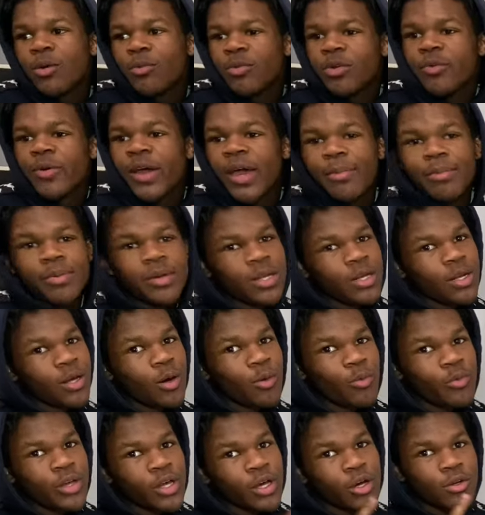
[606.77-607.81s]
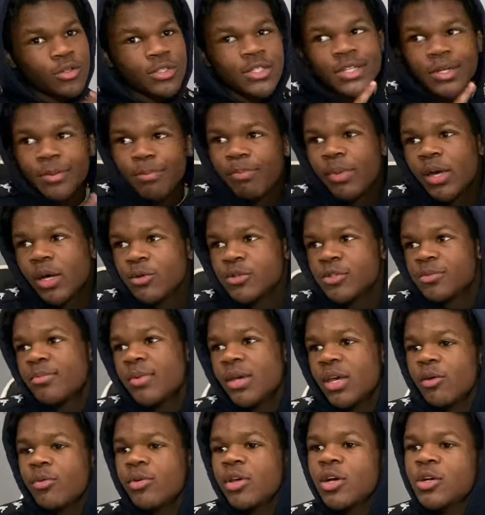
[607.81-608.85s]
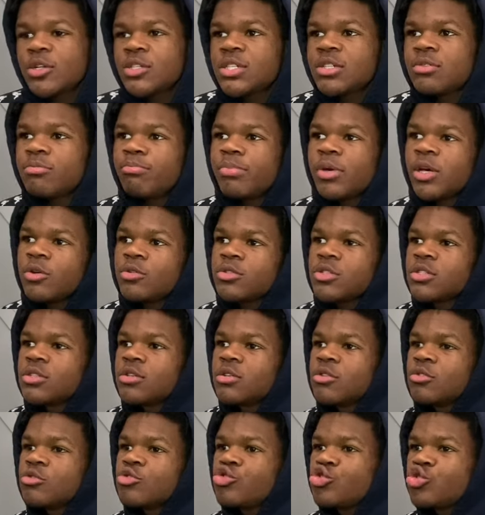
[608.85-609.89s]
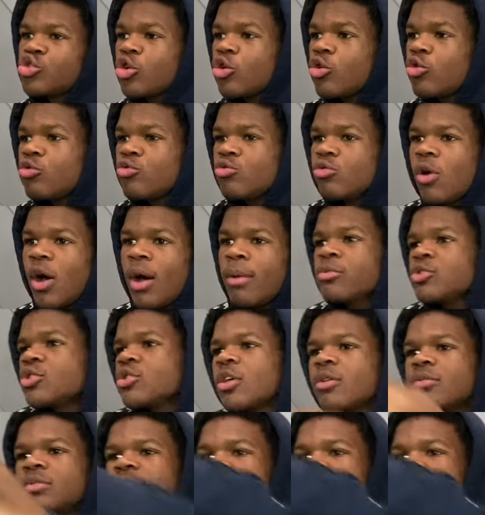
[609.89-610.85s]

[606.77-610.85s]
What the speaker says: We on to the belts, man. So I'm gonna start